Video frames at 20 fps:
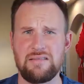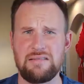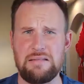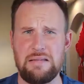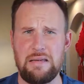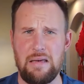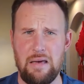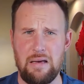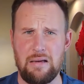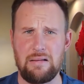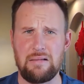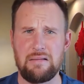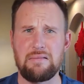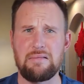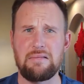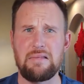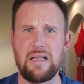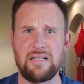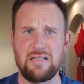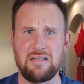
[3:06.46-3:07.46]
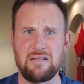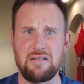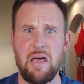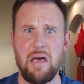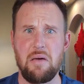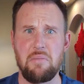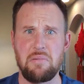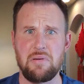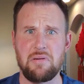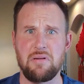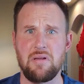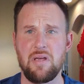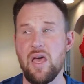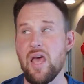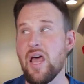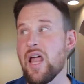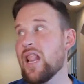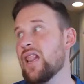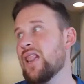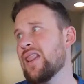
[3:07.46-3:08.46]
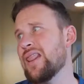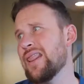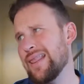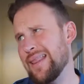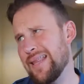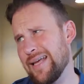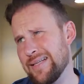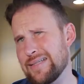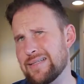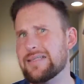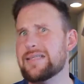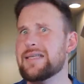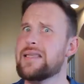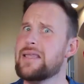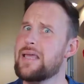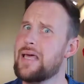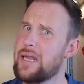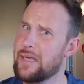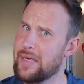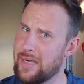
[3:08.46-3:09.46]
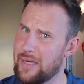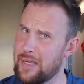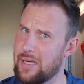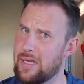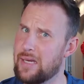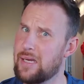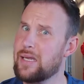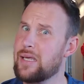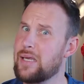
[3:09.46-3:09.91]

Yeah, that just happened. Let's see that again.